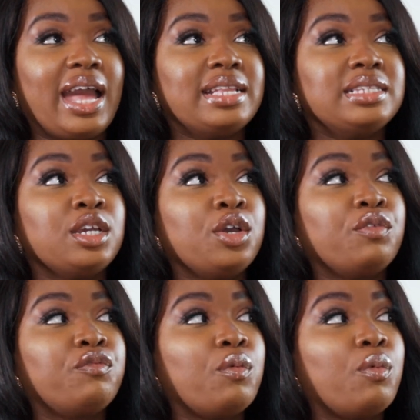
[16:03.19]
And
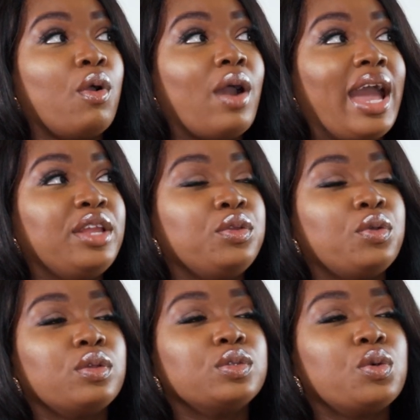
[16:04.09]
for what I knew
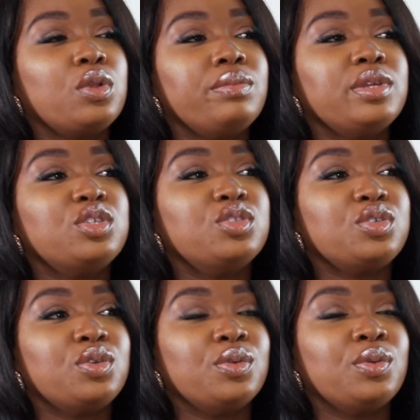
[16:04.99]
God was calling me to
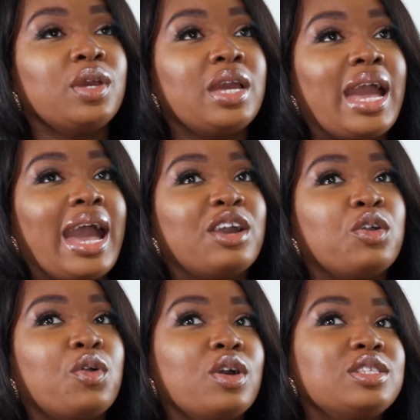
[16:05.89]
do,
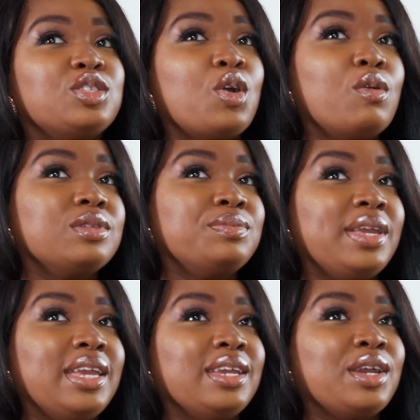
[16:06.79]
God told
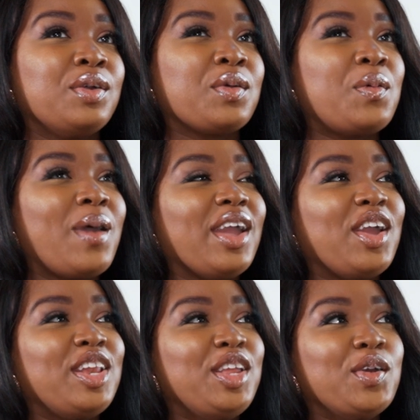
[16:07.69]
me quite
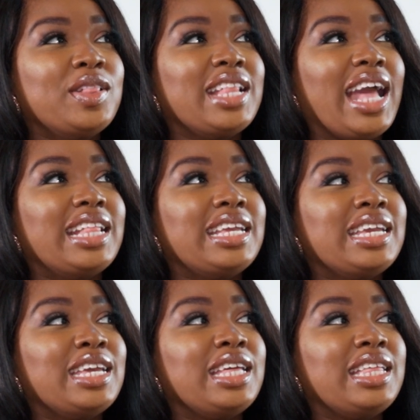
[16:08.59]
early on that
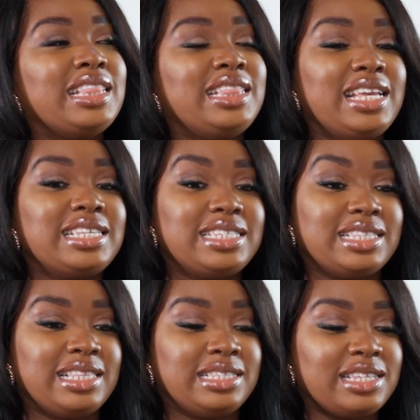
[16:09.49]
these
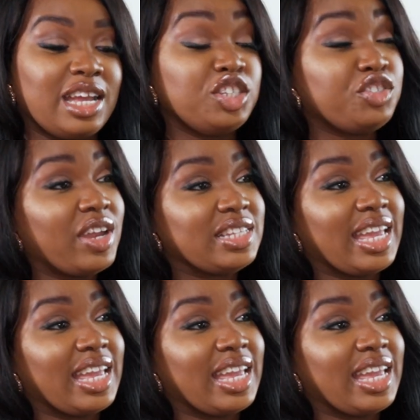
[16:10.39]
certain traits